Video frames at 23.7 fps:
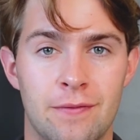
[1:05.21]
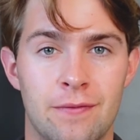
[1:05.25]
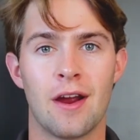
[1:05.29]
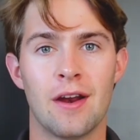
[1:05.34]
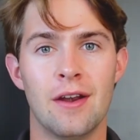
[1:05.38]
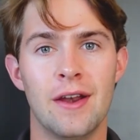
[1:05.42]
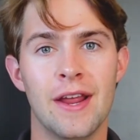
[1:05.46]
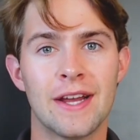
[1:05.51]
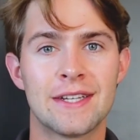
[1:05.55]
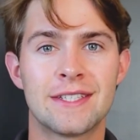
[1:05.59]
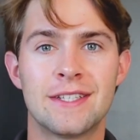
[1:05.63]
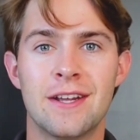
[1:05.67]

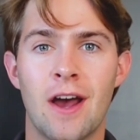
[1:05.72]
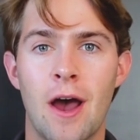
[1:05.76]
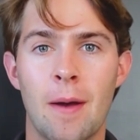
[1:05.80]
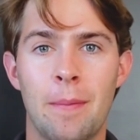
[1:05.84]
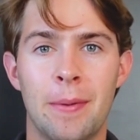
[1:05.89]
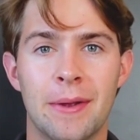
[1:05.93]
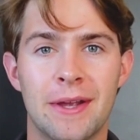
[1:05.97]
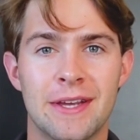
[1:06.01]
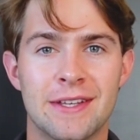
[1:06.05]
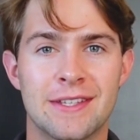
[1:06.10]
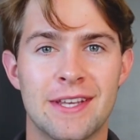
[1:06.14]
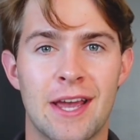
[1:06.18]
Our next
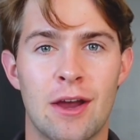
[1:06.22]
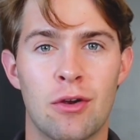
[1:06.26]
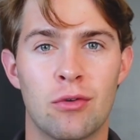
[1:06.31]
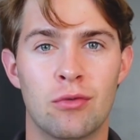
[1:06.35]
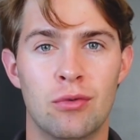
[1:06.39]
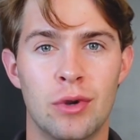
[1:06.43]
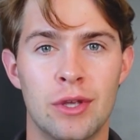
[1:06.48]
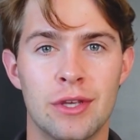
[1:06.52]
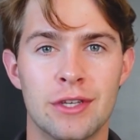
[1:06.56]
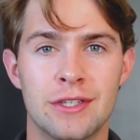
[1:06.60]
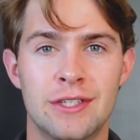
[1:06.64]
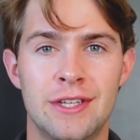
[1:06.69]
topic is how
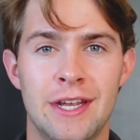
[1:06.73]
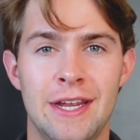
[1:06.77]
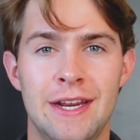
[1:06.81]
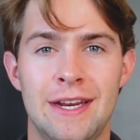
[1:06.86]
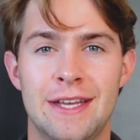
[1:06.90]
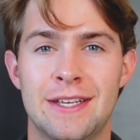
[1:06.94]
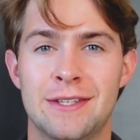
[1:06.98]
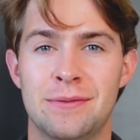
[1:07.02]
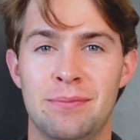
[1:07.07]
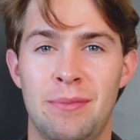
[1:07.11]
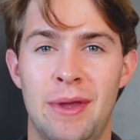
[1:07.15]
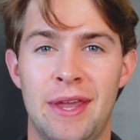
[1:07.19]
real
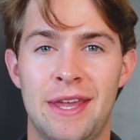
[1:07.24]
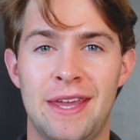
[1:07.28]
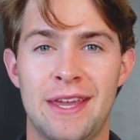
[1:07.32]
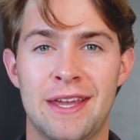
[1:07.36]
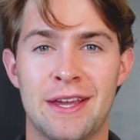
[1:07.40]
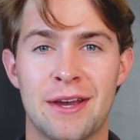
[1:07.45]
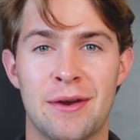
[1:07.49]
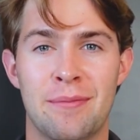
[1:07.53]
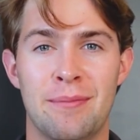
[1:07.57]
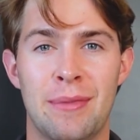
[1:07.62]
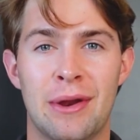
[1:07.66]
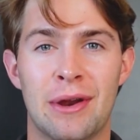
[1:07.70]
estate is
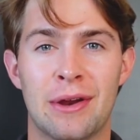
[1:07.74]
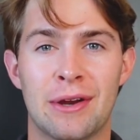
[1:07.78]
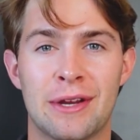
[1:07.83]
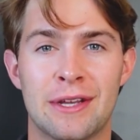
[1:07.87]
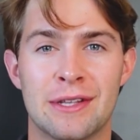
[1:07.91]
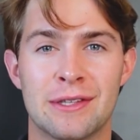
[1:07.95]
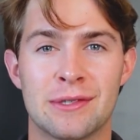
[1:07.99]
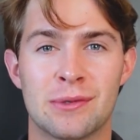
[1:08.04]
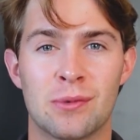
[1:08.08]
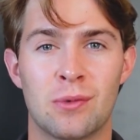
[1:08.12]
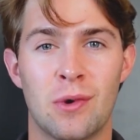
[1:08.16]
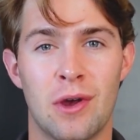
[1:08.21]
making
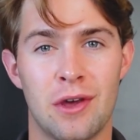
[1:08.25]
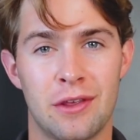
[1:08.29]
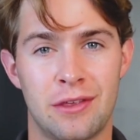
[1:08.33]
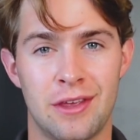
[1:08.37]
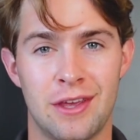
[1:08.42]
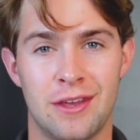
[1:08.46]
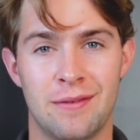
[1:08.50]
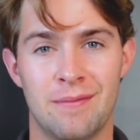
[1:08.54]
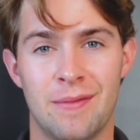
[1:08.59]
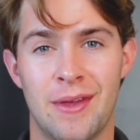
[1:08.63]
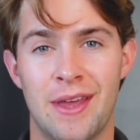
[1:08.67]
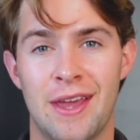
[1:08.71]
Americans
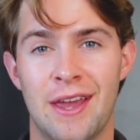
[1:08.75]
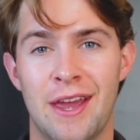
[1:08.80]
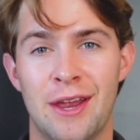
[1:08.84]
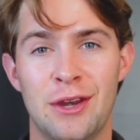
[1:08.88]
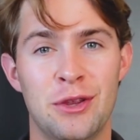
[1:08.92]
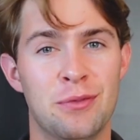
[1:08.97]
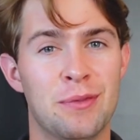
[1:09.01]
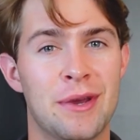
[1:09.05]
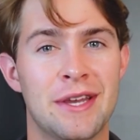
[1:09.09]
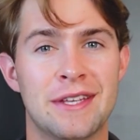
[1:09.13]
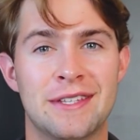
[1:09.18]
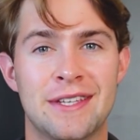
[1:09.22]
wealthy.
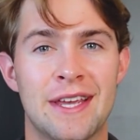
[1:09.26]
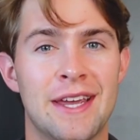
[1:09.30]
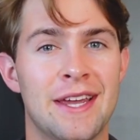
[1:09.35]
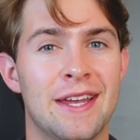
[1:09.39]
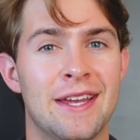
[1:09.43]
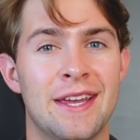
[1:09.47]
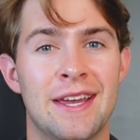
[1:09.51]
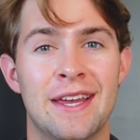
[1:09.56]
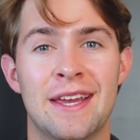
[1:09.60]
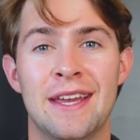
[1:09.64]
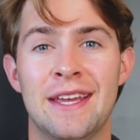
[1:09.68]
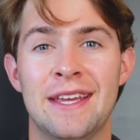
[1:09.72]
And you may
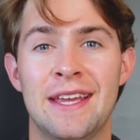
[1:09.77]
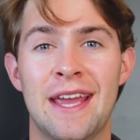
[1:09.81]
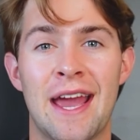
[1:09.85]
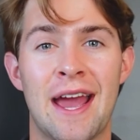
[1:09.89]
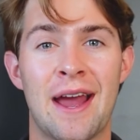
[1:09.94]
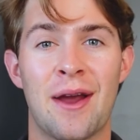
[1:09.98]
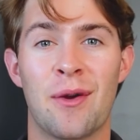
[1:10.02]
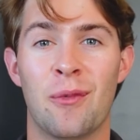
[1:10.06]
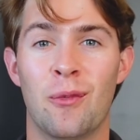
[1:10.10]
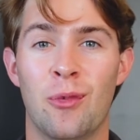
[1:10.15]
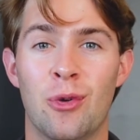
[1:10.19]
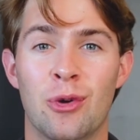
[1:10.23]
say,
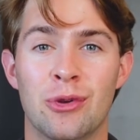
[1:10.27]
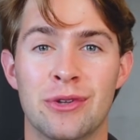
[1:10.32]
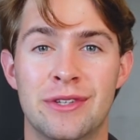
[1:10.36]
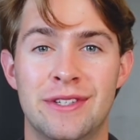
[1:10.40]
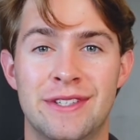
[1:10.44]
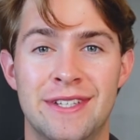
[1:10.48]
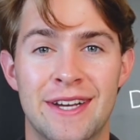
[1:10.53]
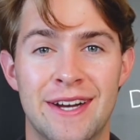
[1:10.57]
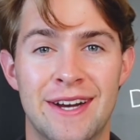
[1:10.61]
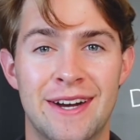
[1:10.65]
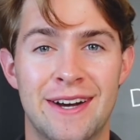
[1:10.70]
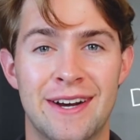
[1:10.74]
yeah, well,
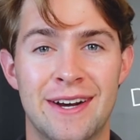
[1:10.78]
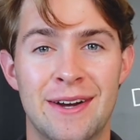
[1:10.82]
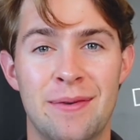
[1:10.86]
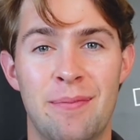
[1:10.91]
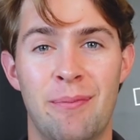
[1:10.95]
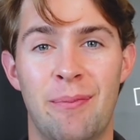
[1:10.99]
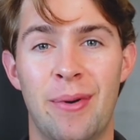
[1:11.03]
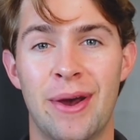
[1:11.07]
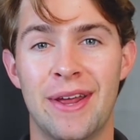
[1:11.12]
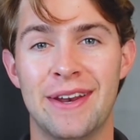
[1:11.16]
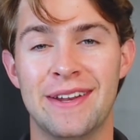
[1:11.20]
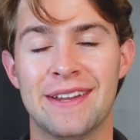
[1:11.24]
duh,
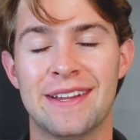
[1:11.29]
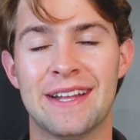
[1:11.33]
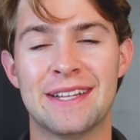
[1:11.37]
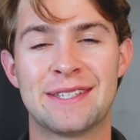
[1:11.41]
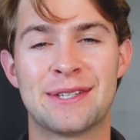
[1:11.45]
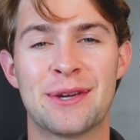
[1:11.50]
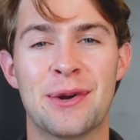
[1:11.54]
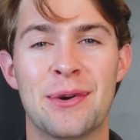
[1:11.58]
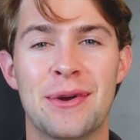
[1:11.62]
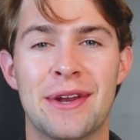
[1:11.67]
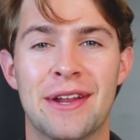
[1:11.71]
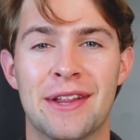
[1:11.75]
but
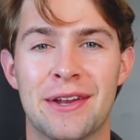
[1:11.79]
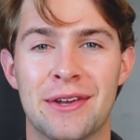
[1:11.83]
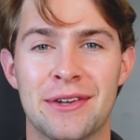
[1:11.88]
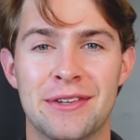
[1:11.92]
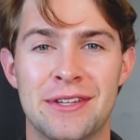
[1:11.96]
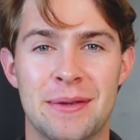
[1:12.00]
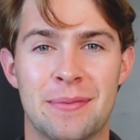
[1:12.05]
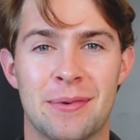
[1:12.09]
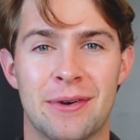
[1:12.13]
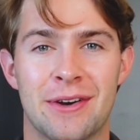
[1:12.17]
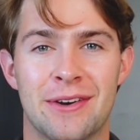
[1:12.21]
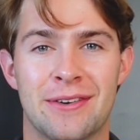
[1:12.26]
let's go in a little
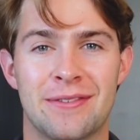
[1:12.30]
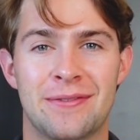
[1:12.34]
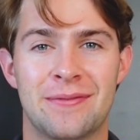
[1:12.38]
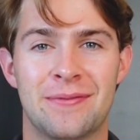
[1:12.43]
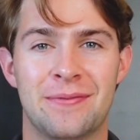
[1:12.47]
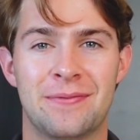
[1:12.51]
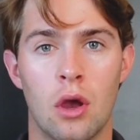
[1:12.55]
deeper.